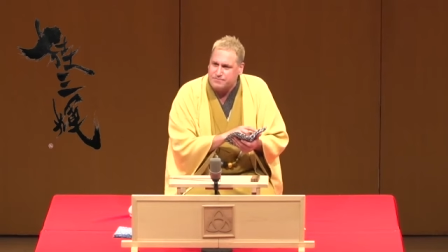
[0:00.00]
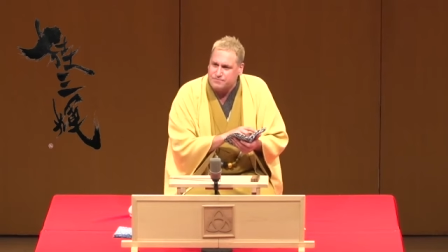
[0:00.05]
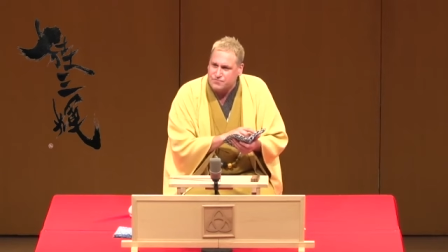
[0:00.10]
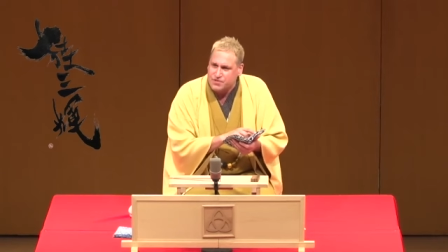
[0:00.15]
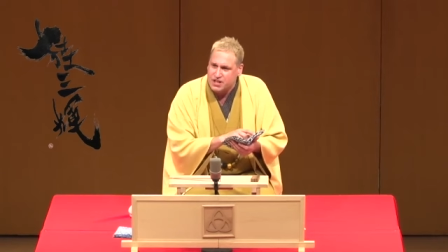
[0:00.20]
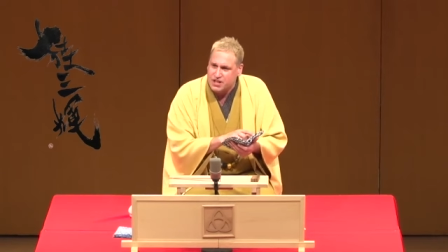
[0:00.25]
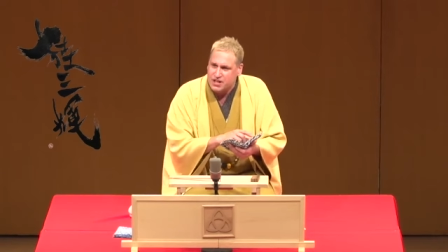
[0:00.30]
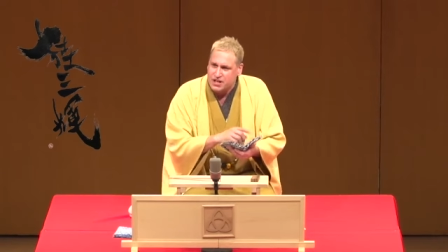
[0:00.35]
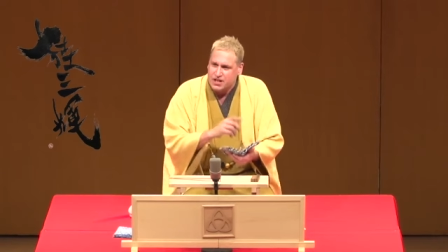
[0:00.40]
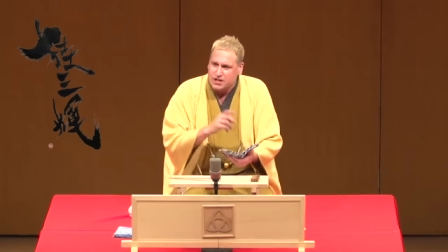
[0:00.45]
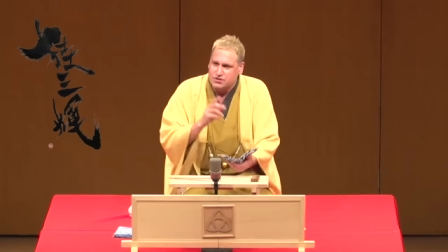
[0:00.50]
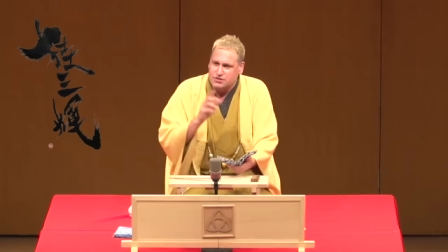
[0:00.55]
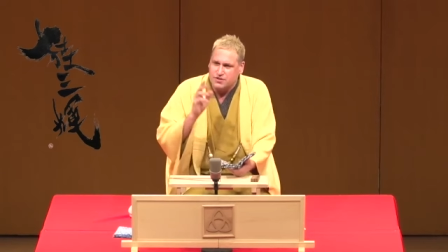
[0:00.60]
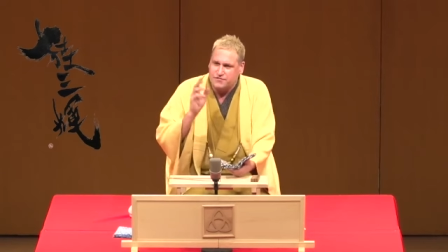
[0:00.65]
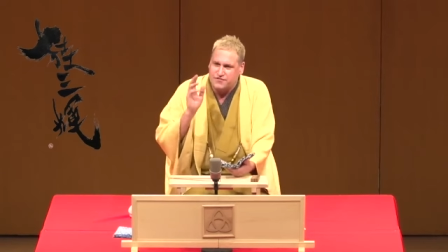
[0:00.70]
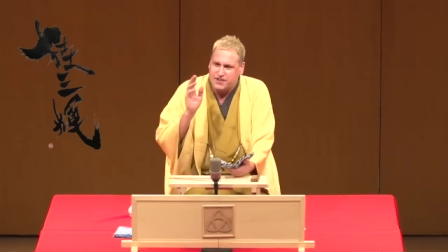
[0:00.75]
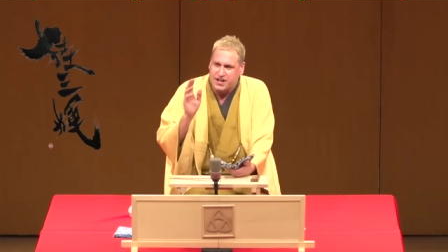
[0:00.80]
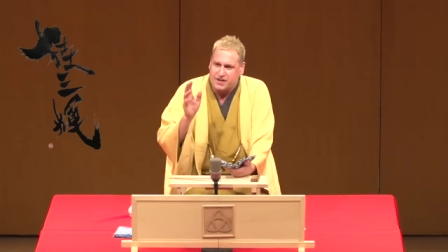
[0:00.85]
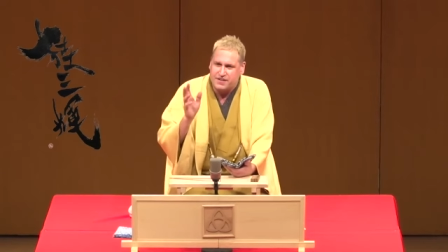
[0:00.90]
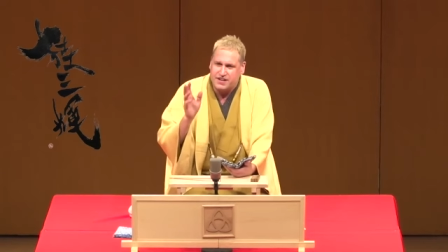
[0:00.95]
It was a
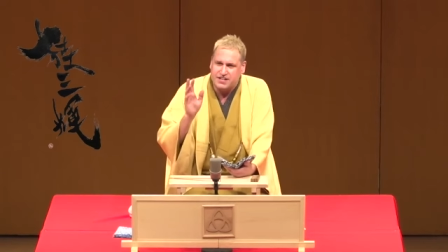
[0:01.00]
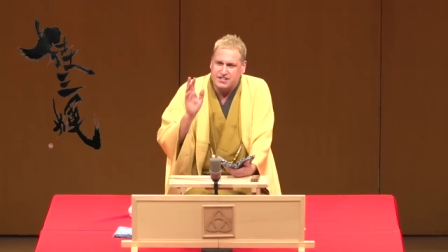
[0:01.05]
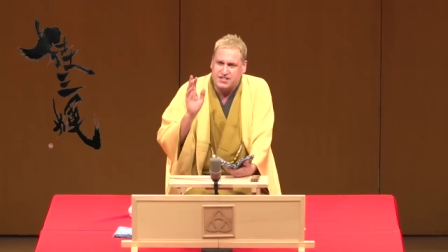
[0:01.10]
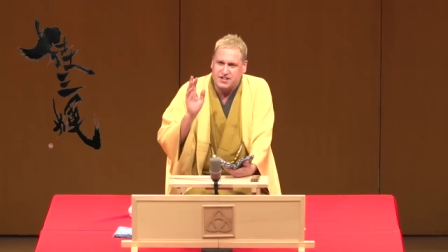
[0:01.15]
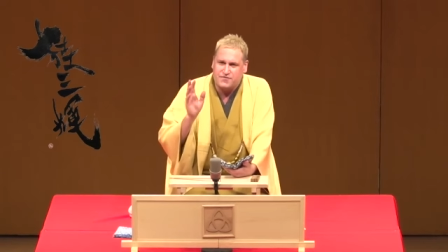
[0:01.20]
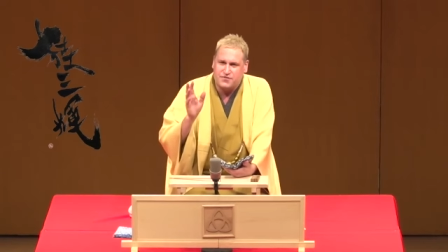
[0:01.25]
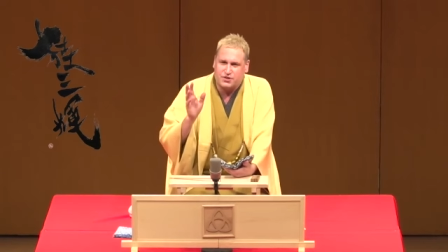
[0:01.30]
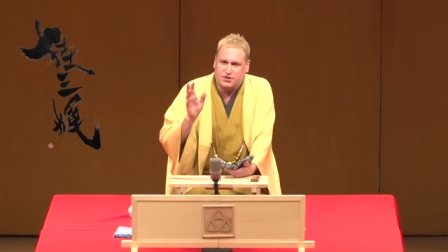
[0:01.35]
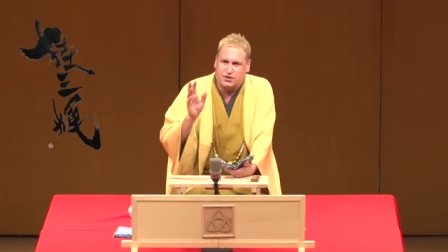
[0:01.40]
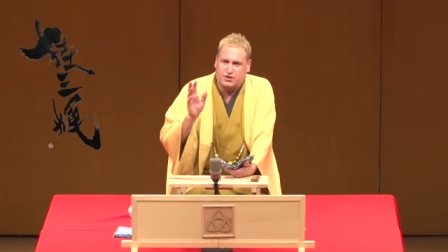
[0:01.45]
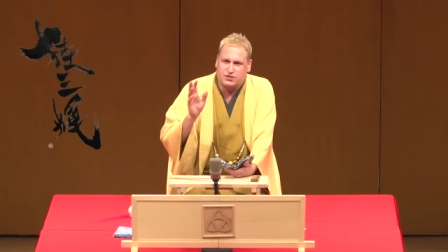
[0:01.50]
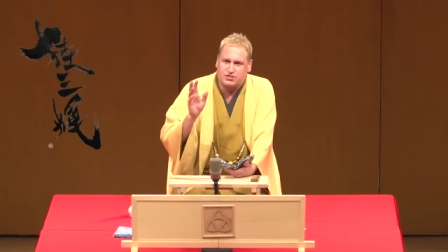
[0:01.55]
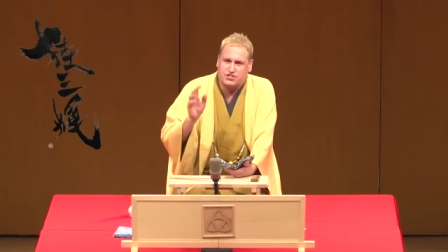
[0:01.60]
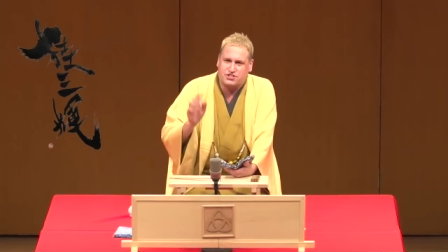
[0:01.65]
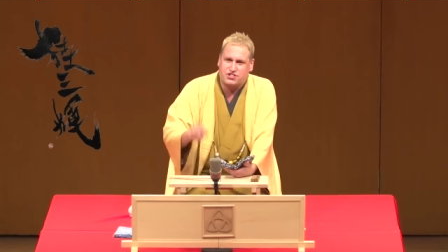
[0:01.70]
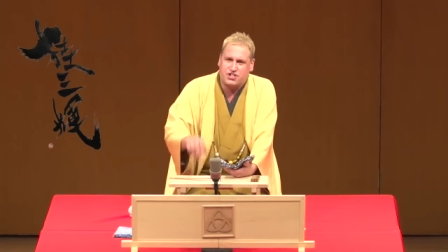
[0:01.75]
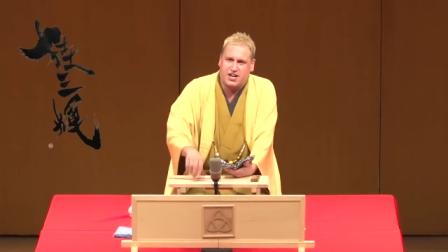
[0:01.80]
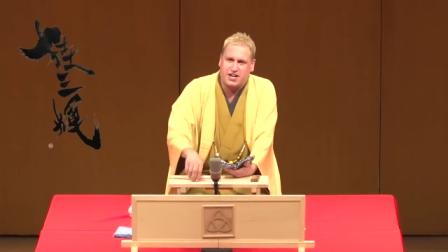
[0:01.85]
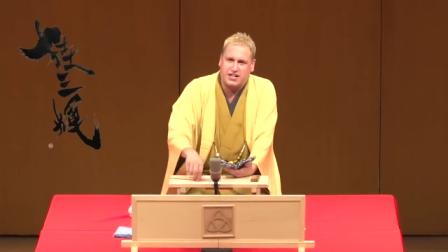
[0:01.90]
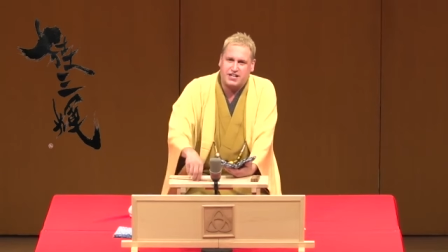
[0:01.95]
very
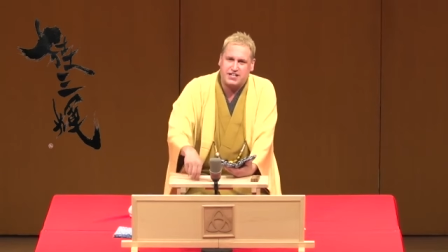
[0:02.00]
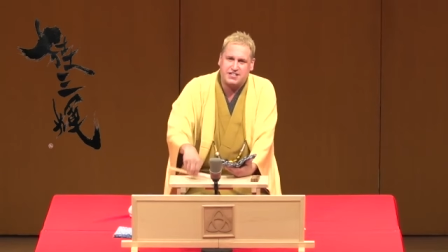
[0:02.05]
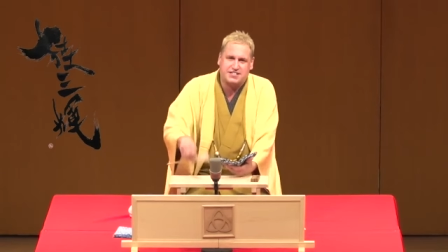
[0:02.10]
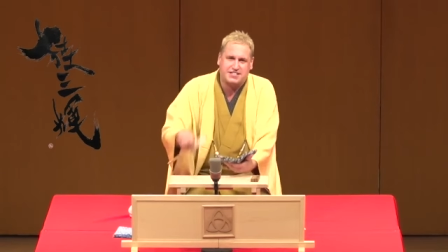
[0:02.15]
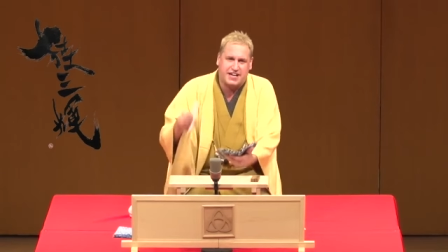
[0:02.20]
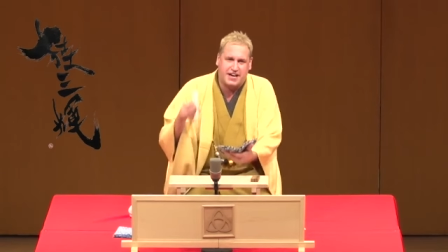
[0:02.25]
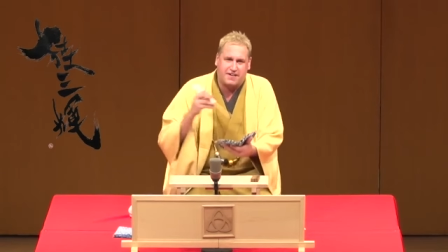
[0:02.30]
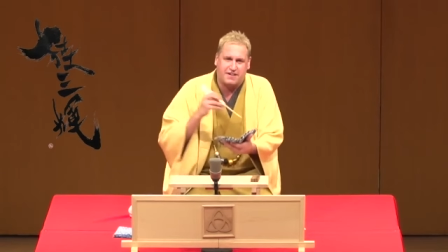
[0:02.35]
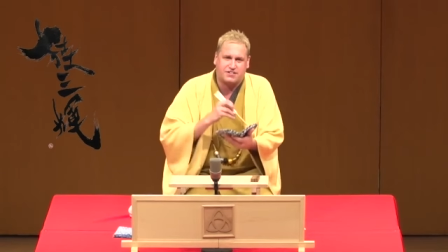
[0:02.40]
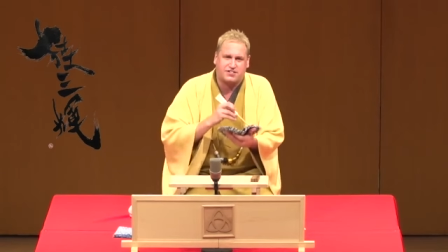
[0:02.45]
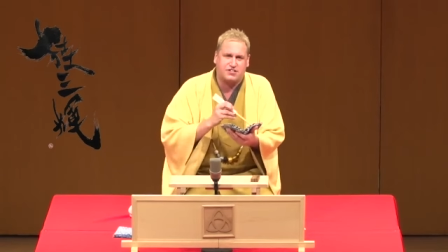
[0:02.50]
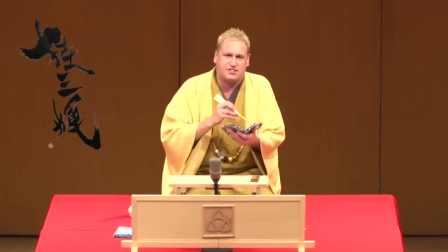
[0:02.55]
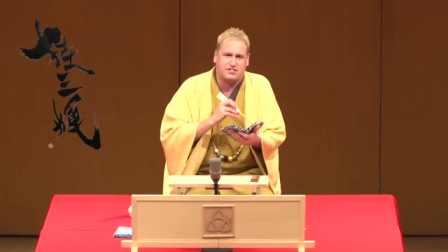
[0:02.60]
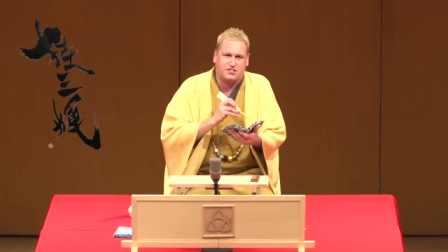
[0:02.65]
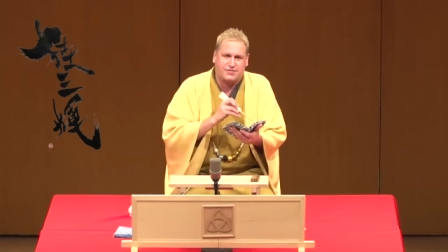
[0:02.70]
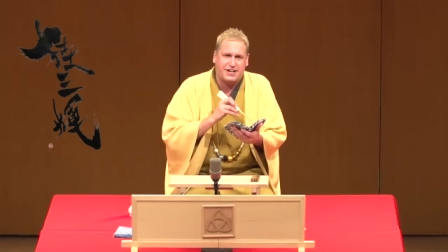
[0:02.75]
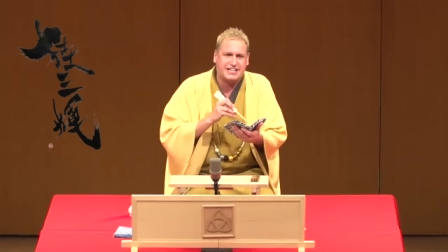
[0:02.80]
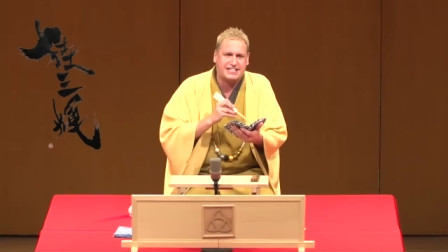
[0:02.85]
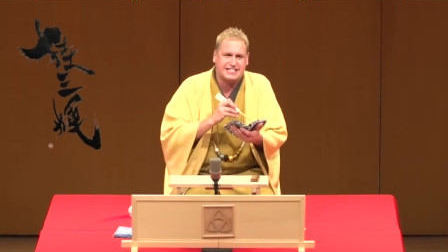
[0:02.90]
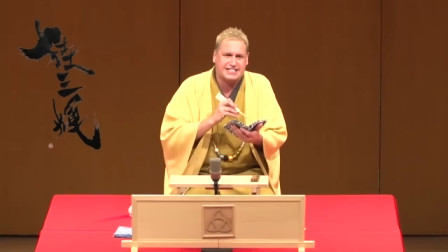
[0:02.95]
difficult Chinese character
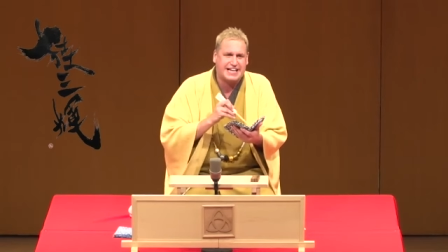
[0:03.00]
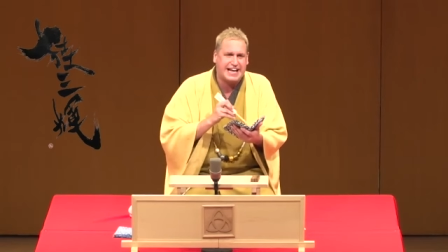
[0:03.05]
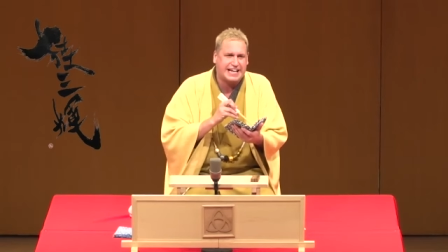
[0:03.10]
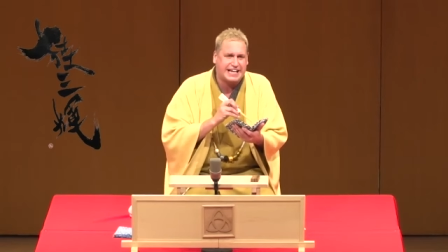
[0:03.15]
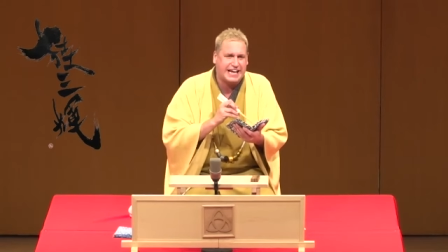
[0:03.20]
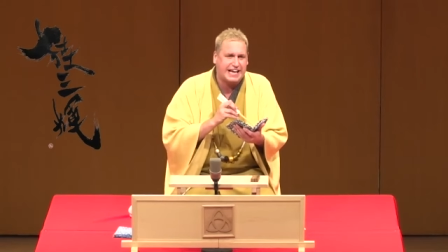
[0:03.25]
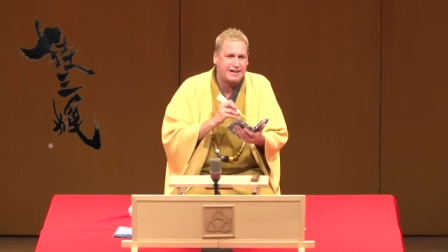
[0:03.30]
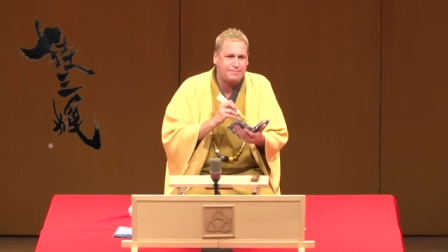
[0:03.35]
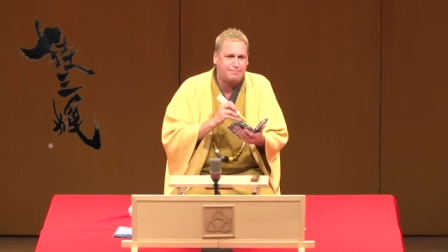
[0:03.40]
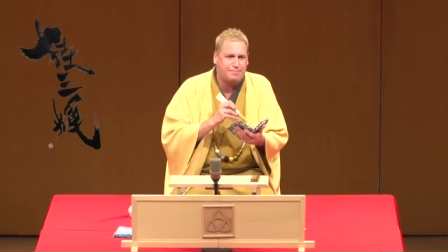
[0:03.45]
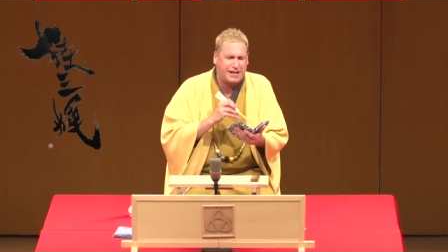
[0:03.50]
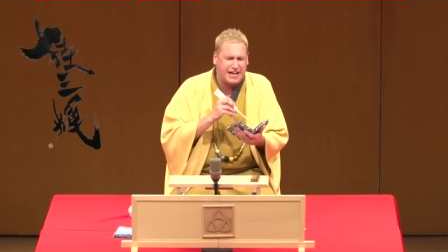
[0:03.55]
to write second,